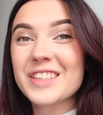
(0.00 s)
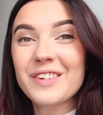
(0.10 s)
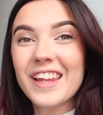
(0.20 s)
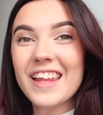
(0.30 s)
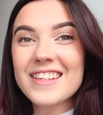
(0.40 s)
It's
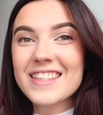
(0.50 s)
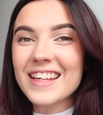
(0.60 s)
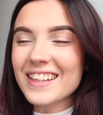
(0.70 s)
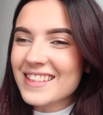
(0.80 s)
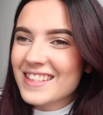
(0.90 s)
one of those
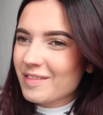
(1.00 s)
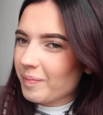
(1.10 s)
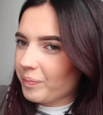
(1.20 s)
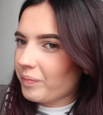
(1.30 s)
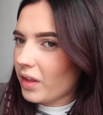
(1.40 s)
things.
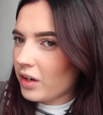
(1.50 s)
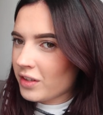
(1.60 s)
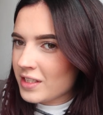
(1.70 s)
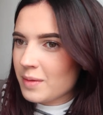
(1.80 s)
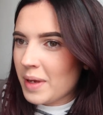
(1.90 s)

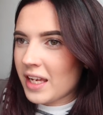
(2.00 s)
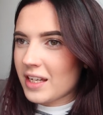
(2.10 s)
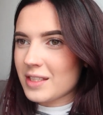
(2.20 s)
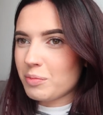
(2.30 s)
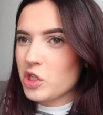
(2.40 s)
Noz is making
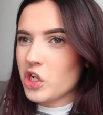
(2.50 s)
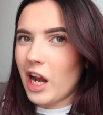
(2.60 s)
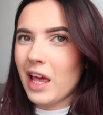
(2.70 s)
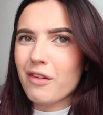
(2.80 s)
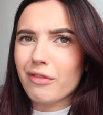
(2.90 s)
us some
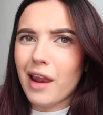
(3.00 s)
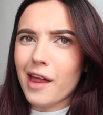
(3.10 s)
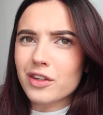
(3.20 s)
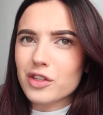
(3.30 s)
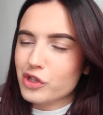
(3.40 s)
chili for
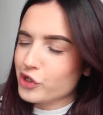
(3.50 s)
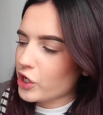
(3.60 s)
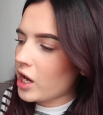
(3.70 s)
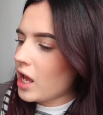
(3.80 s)
lunch.